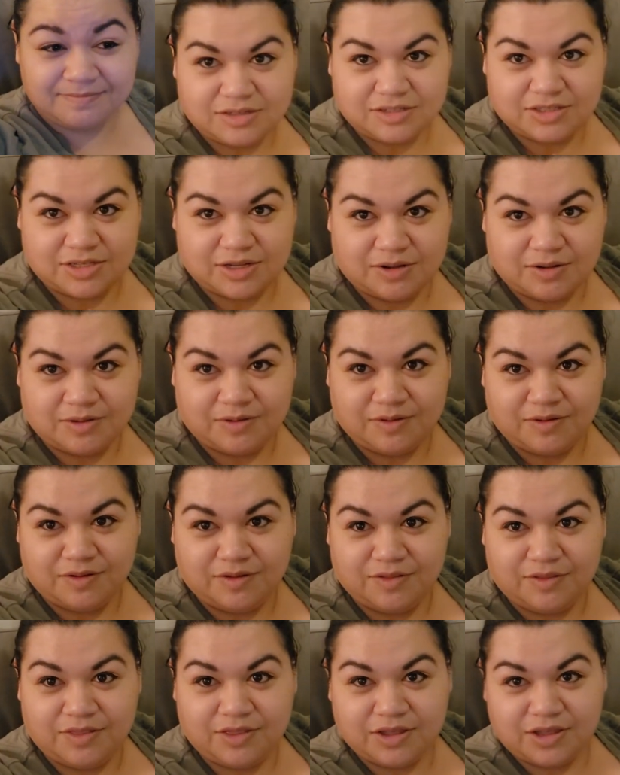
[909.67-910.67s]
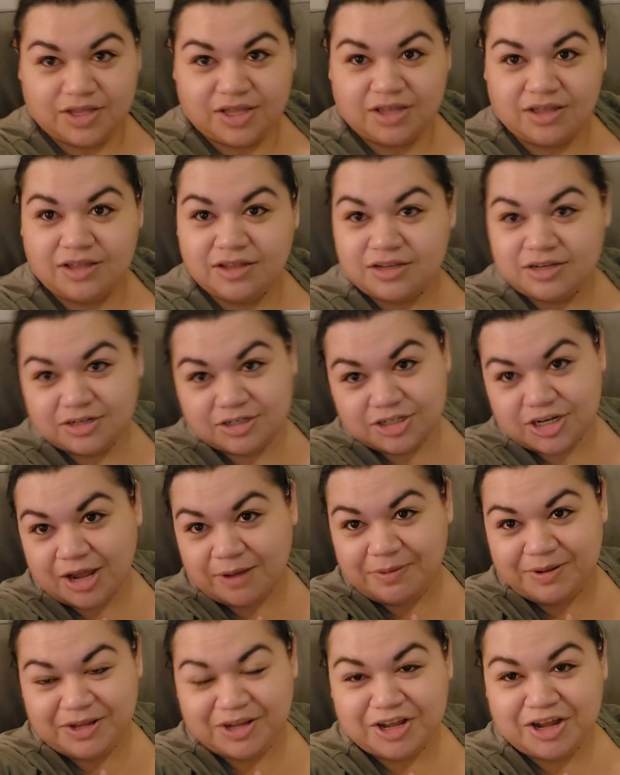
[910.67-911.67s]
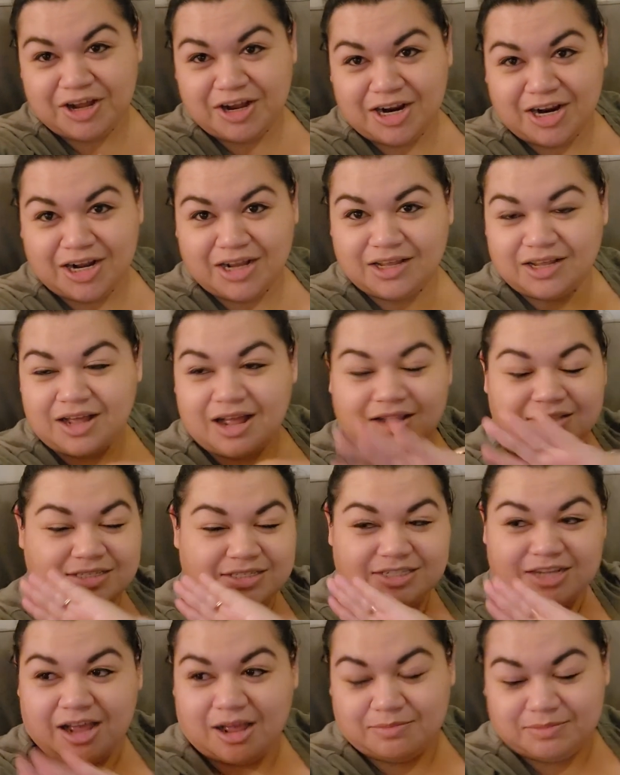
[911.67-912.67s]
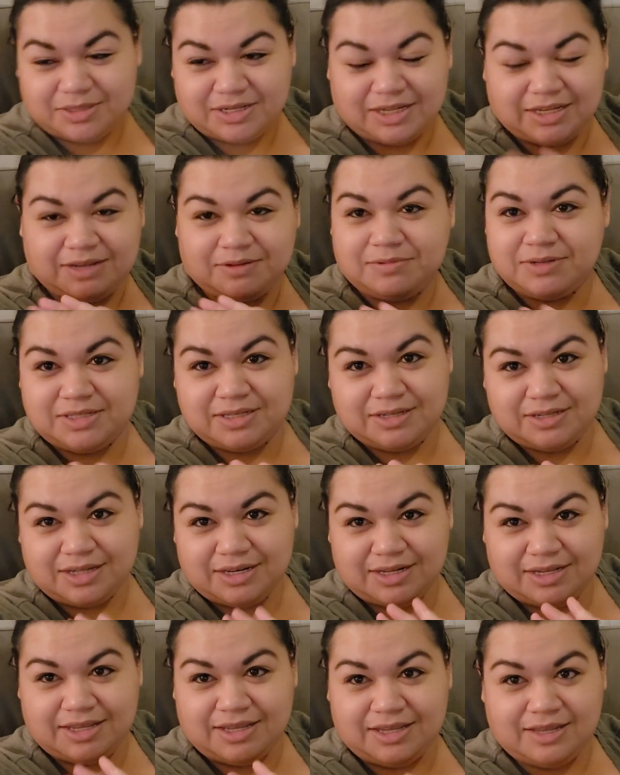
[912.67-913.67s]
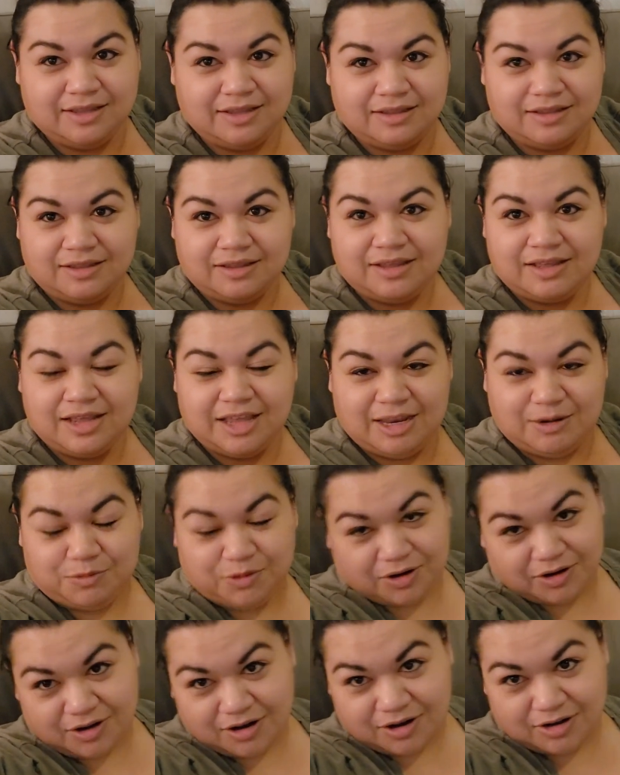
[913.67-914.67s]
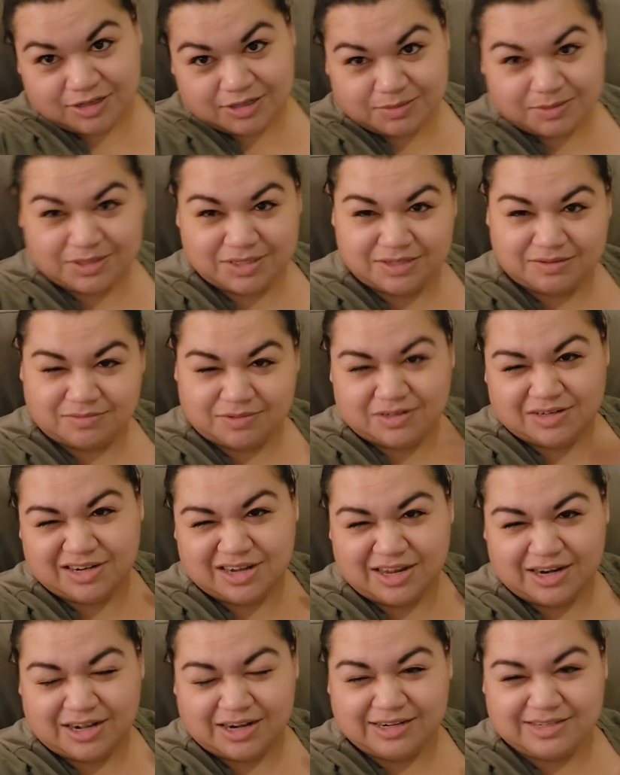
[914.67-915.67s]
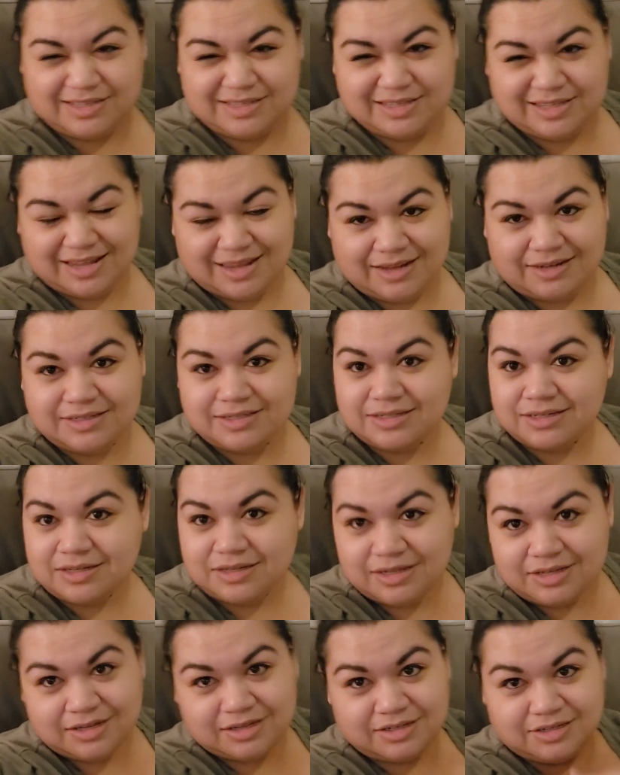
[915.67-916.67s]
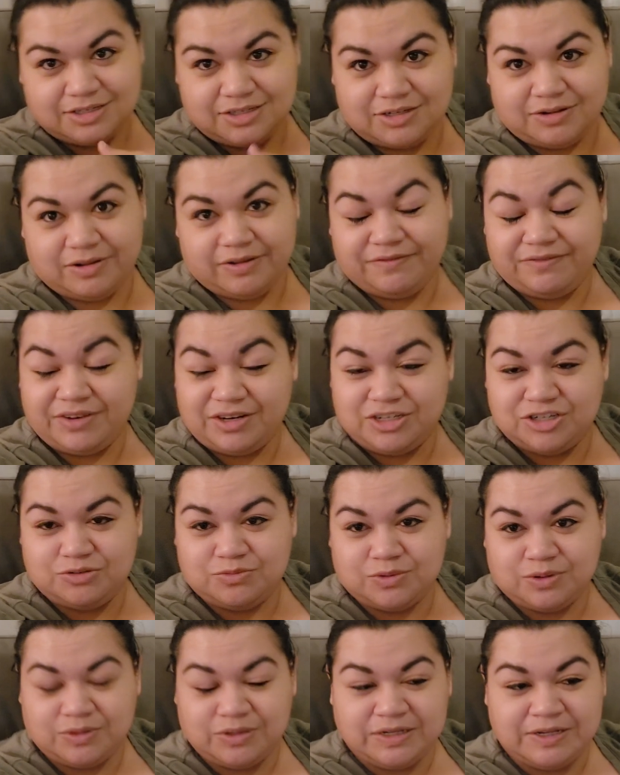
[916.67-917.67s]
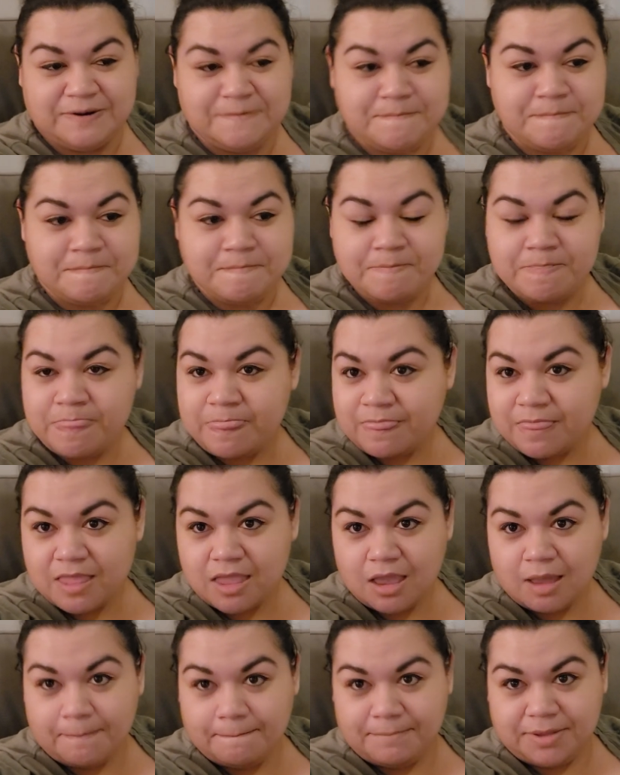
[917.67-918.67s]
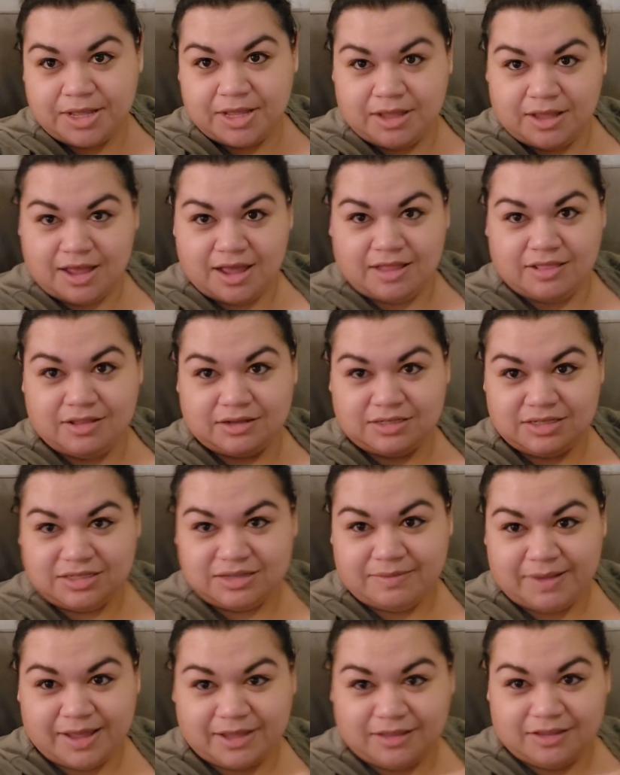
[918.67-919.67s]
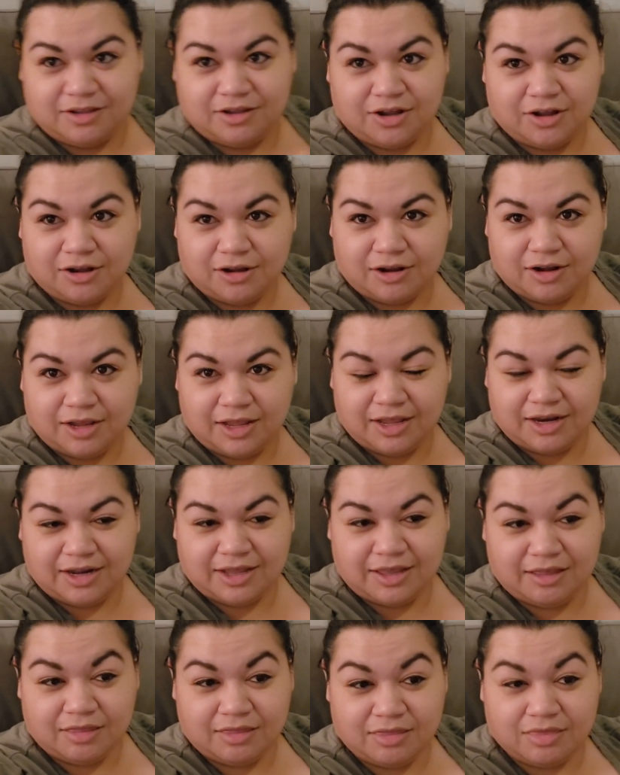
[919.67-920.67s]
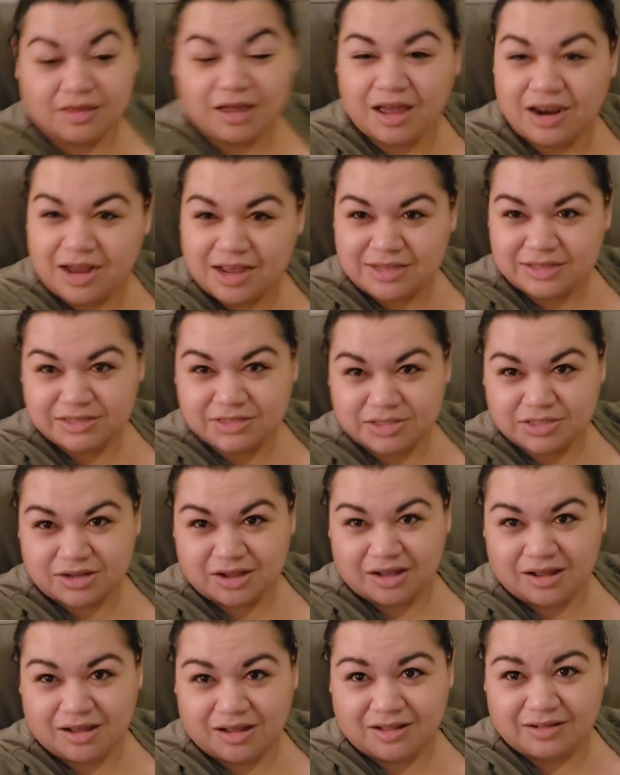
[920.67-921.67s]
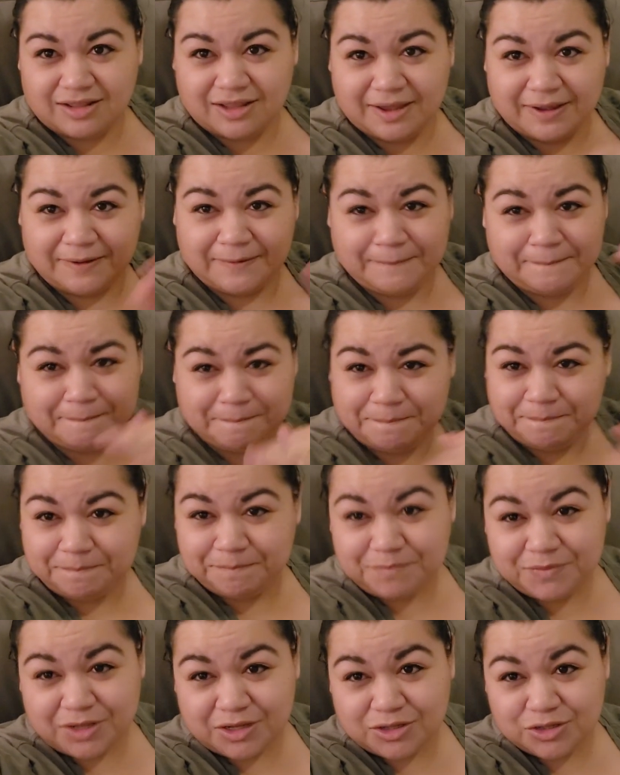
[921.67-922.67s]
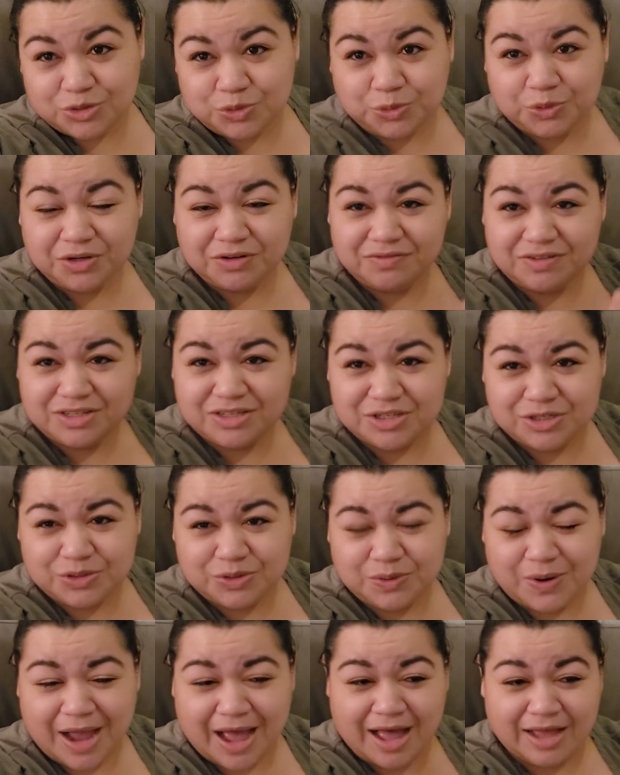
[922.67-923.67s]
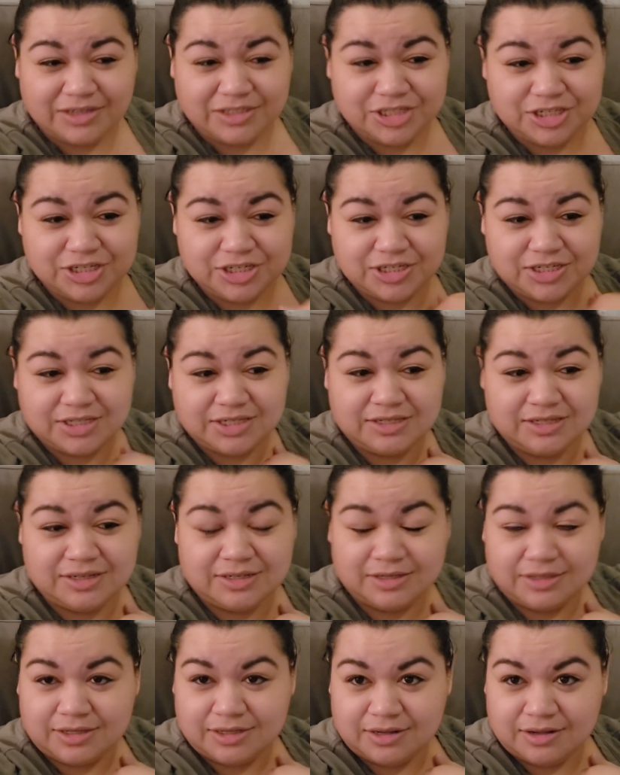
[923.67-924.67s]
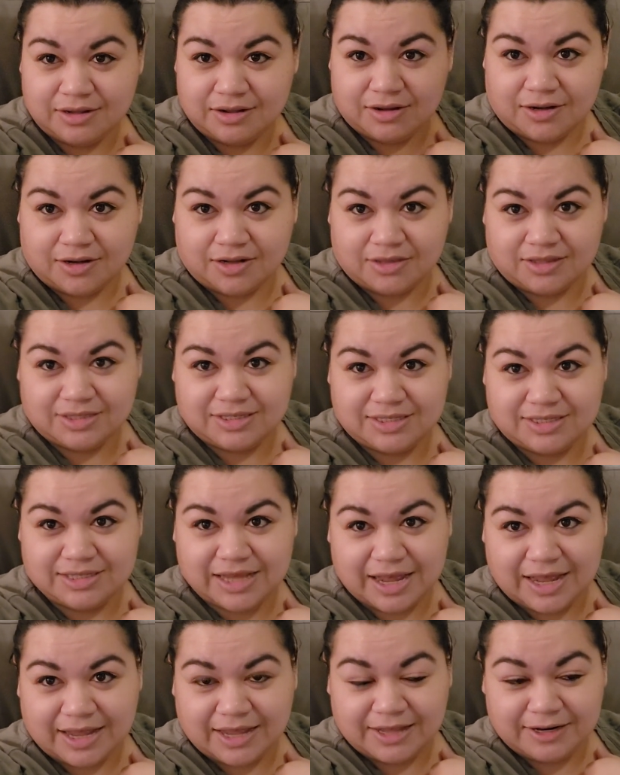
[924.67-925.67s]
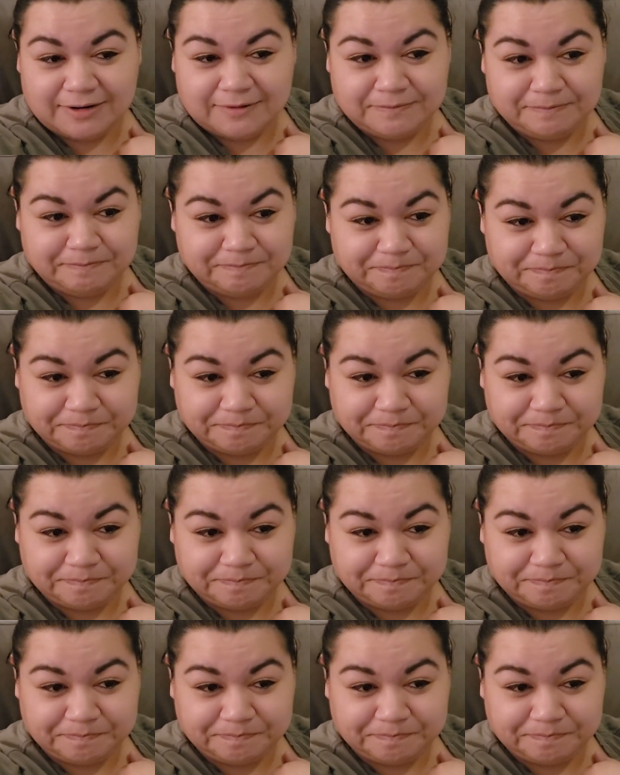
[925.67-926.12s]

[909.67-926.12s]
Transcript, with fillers: So the shopping cart got stopped, like it wasn't gonna hit any more cars because we were kind of at a slant. So it finished rolling. But I looked in the back of the cart and I thought I saw like sort of a scratch on the side.